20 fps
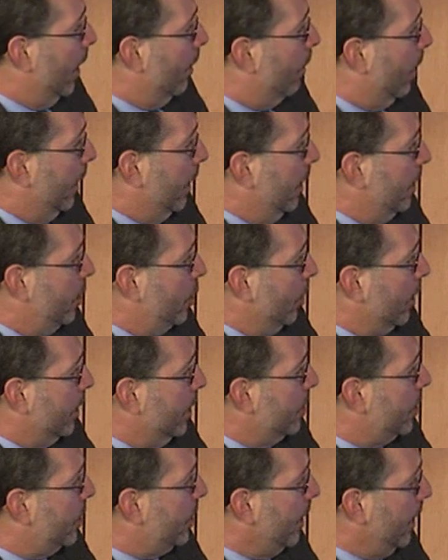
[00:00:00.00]
But as you
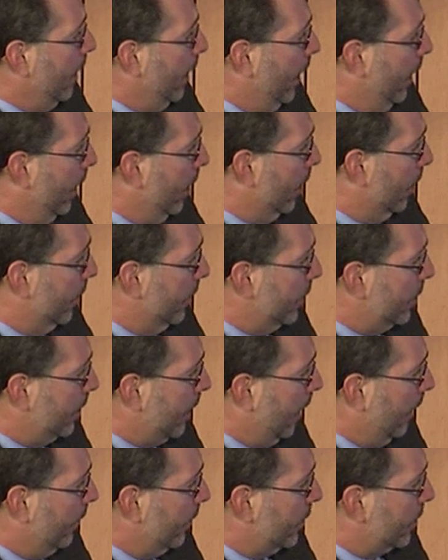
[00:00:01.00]
can see here, this
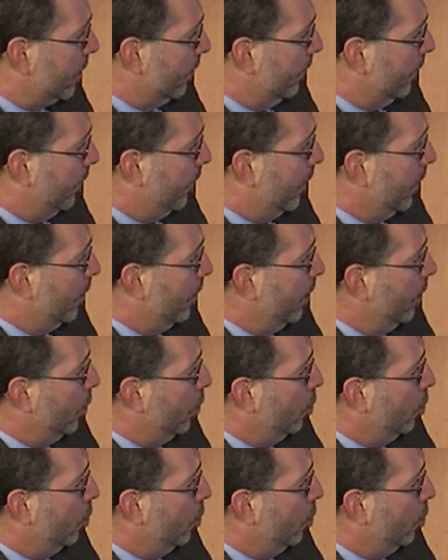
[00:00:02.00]
gave us a very